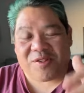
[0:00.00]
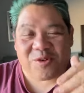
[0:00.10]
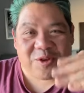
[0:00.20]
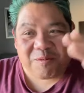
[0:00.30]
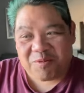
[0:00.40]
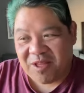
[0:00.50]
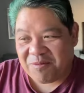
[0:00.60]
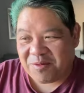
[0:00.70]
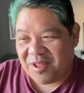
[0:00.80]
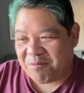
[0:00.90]
So
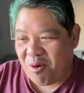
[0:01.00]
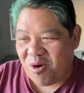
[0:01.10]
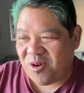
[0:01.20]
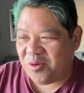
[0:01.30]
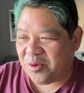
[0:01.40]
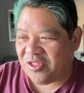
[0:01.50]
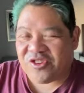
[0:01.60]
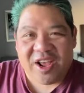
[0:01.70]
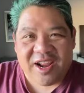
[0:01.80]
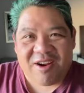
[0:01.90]
they've partnered with
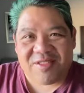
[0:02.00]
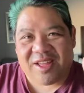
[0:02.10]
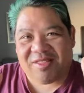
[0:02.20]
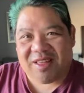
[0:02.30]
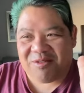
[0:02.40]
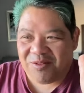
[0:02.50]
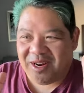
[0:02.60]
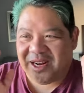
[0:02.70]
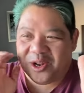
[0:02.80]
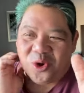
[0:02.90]
Jet Air, that
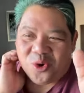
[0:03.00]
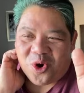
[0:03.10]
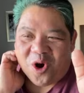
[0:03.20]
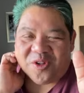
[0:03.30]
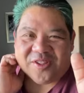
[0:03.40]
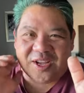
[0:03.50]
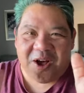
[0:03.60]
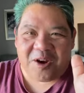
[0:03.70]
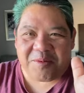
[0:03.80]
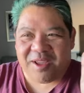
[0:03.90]
really low-cost
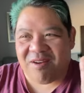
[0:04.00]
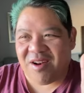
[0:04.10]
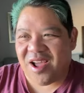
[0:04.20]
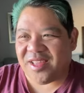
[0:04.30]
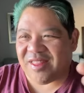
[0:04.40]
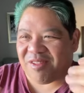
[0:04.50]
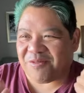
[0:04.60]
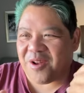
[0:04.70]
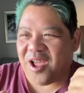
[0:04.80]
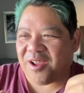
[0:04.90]
economy airline that's
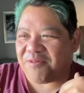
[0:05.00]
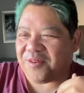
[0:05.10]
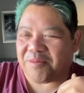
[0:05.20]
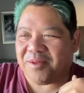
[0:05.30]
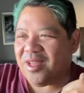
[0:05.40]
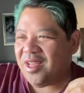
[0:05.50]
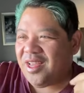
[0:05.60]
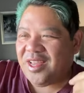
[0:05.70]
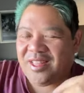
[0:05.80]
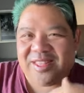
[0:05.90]
flying from
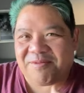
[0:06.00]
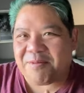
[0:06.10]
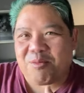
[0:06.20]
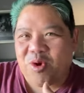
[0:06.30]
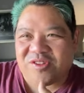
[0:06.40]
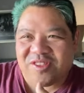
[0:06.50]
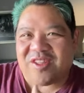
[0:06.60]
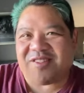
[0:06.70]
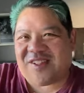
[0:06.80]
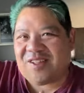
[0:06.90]
different points in the
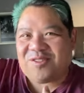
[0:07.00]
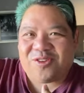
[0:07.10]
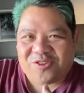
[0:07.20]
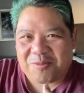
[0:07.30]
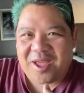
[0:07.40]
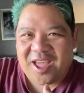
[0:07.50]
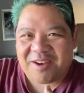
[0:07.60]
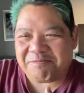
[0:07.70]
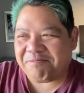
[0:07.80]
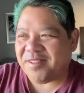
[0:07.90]
United States to Japan.